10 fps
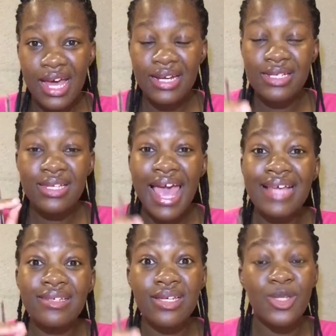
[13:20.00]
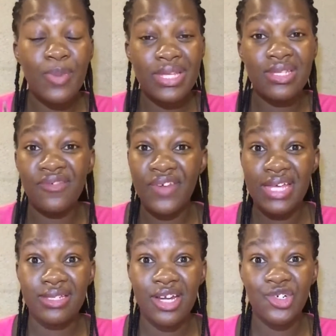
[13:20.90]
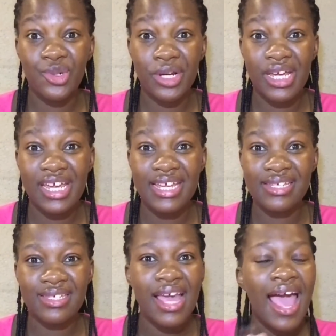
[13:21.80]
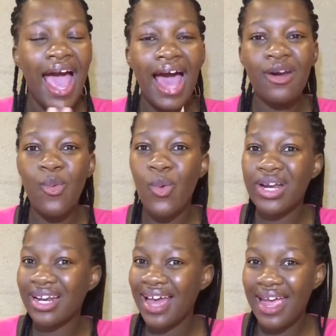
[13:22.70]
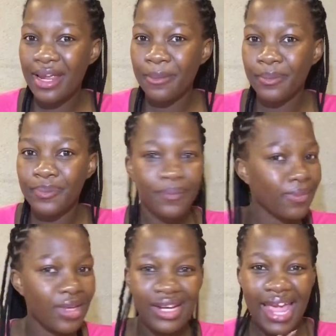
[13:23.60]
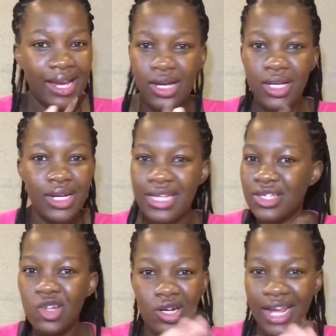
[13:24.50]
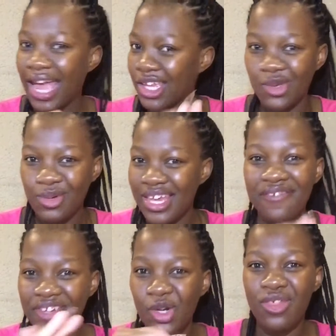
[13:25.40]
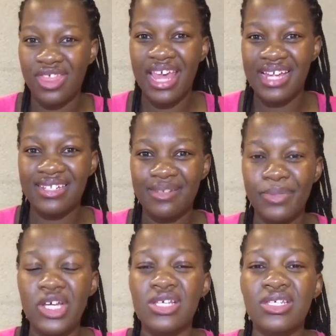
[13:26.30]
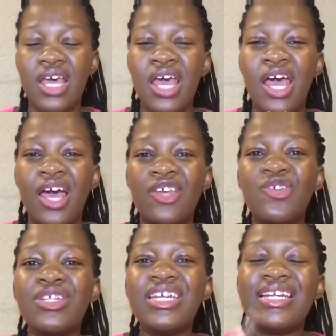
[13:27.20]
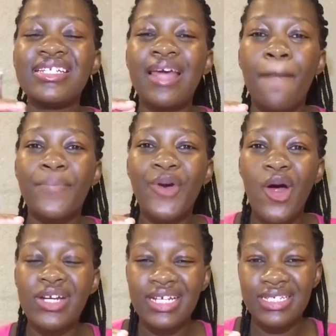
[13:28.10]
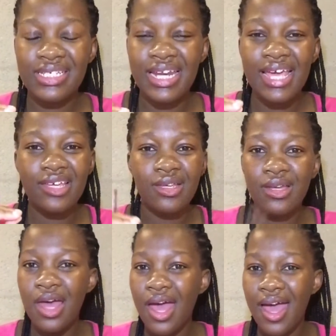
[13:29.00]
is as expensive as natural hair is. I don't want to lie. Like let's not argue even on that because you need products. Like yeah,